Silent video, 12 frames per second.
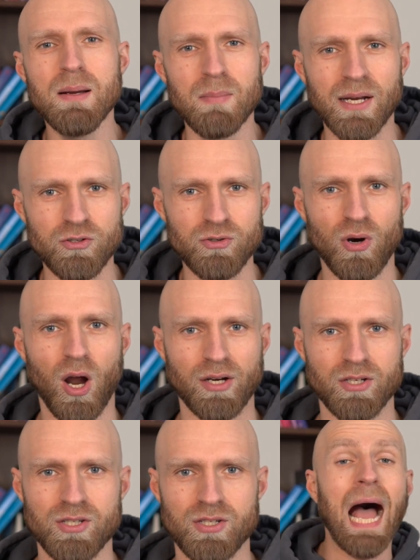my
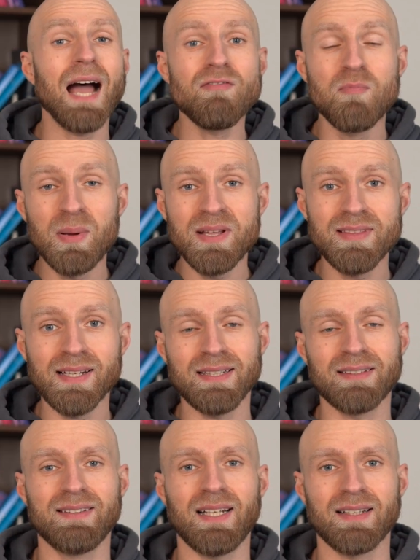drugs. I've been that
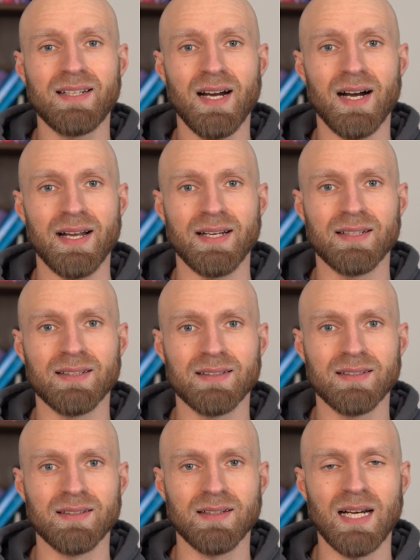exact guy.
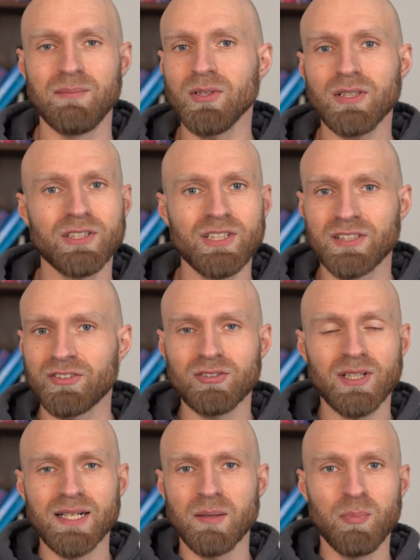I'm not just
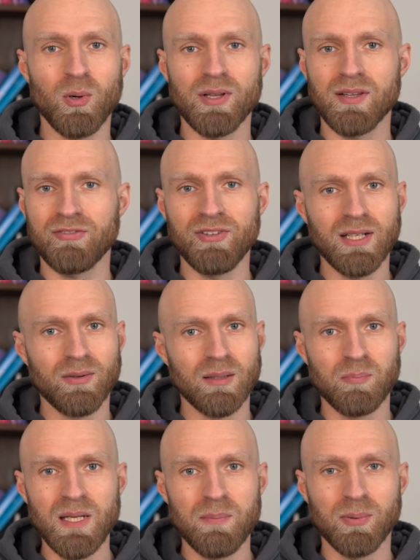trying to point the finger
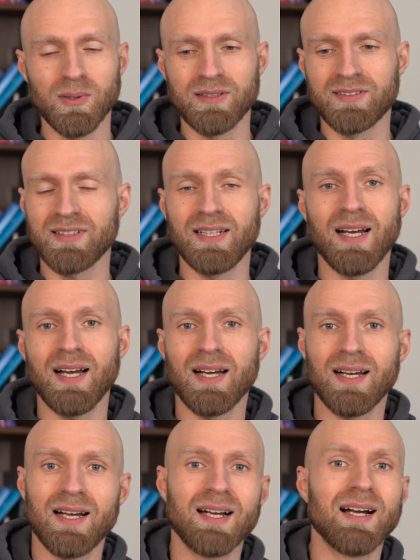at people and say,
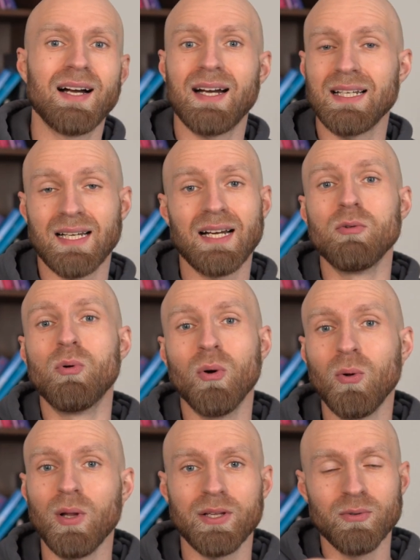I
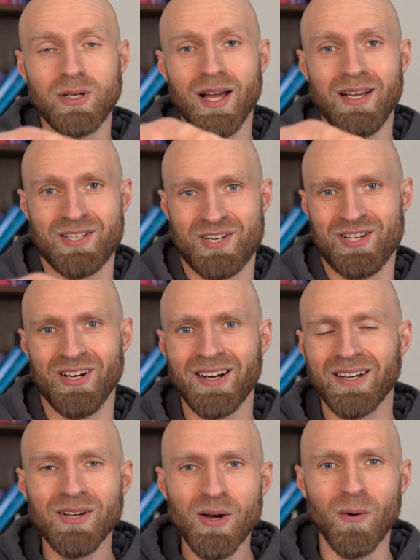rule, you guys
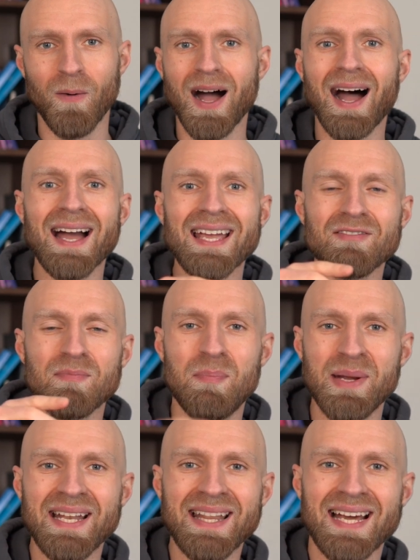suck. No, I have
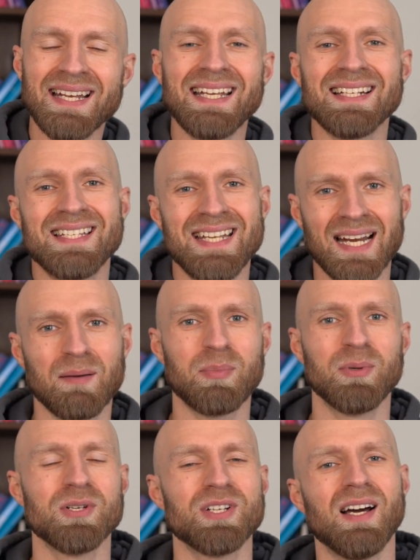been that exact
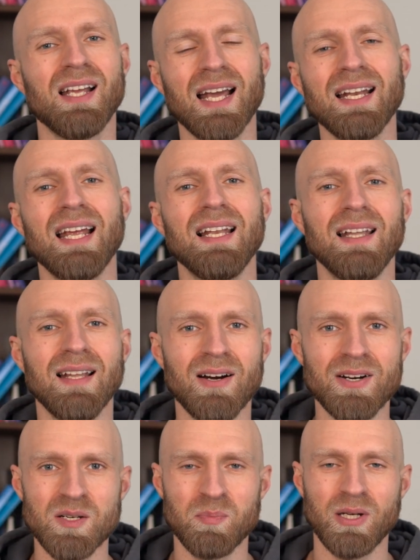person. I had a
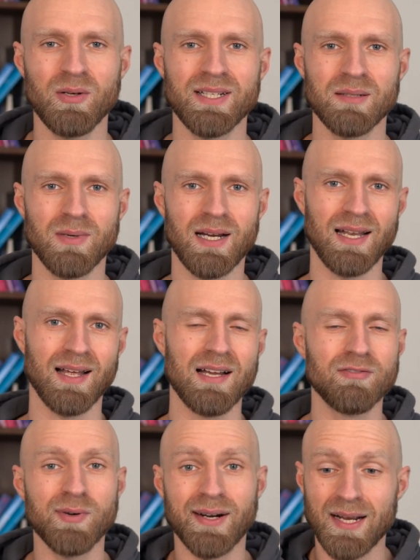large period in my
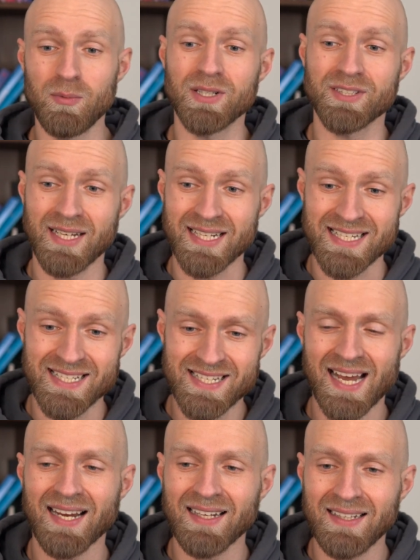life where I was
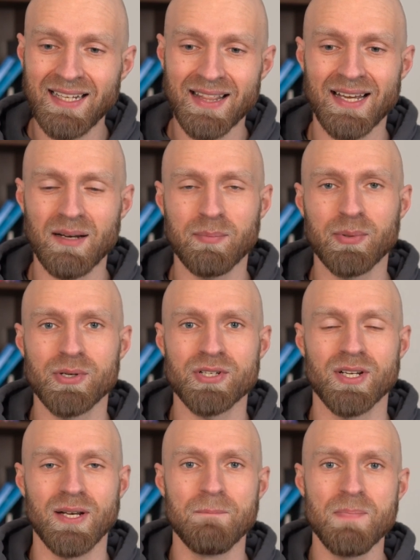exactly that
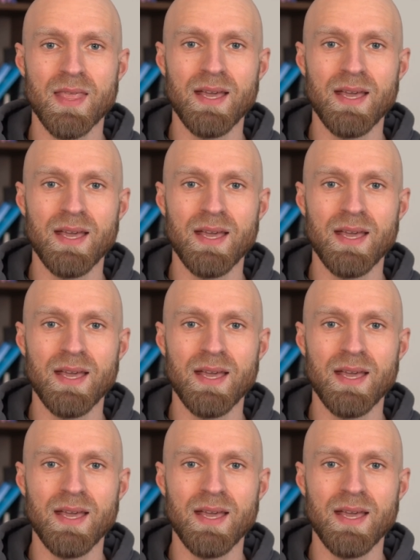person.